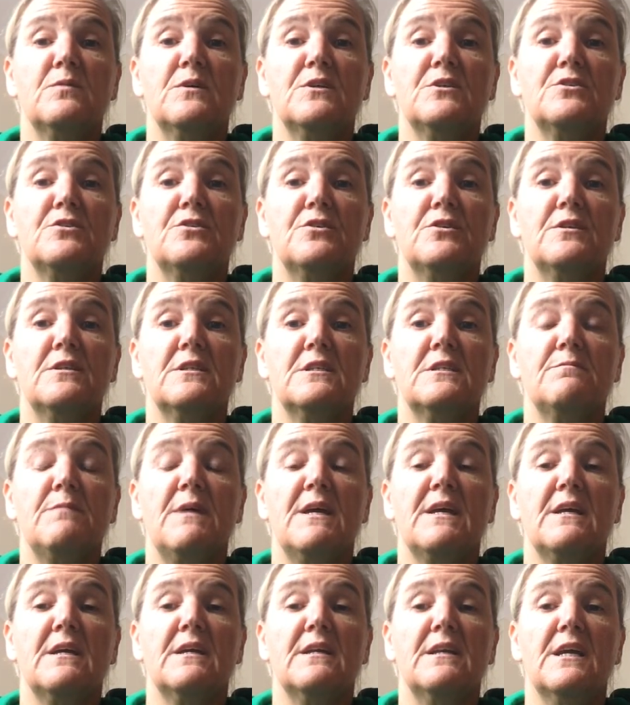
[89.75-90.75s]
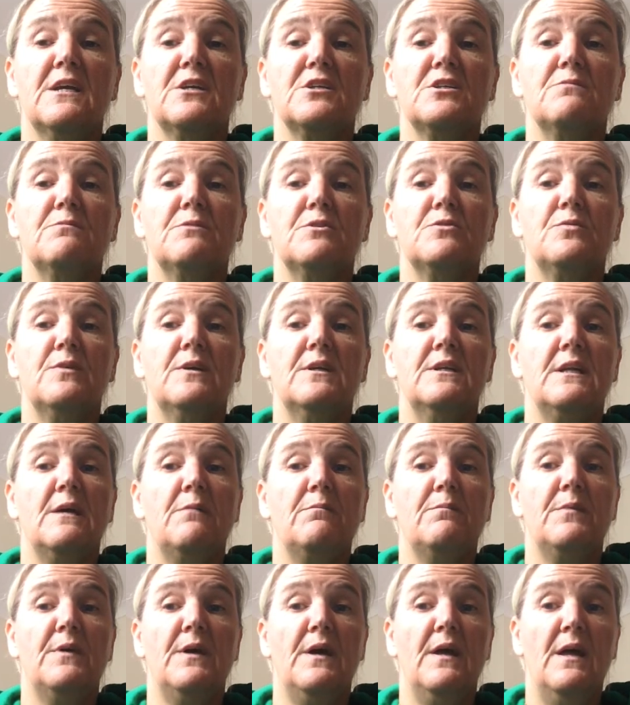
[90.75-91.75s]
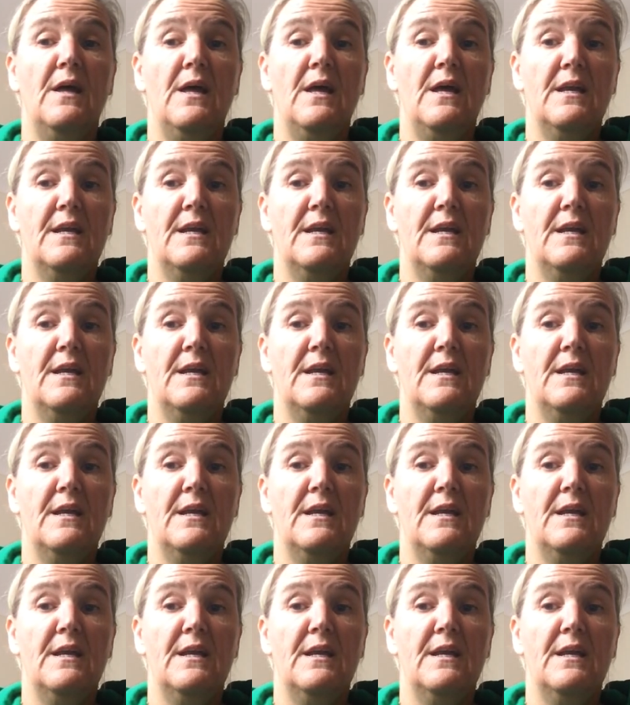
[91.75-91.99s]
where students make connection between number,